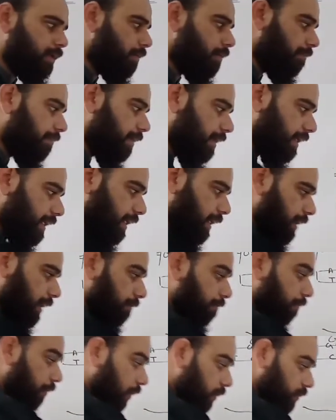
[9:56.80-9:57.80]
but
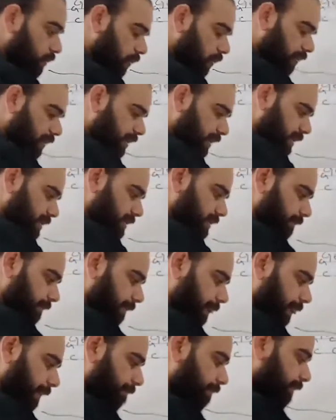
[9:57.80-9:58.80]
in both
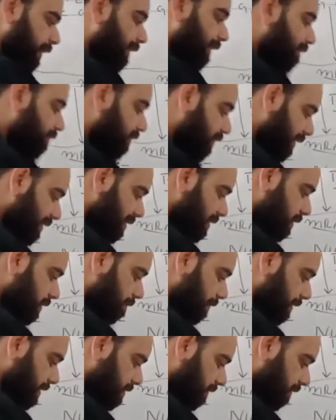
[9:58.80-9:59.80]
organisms this
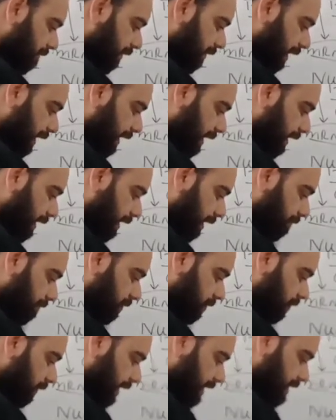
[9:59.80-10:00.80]
specified
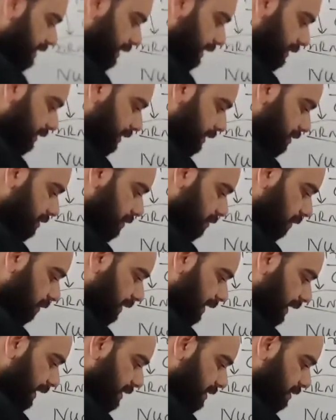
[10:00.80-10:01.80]
amino acid that is known
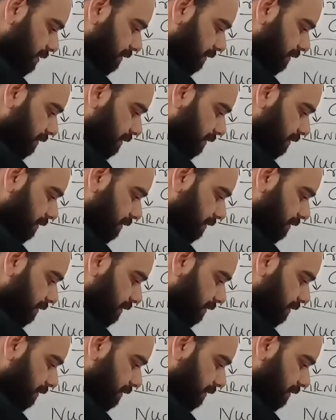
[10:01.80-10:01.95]
as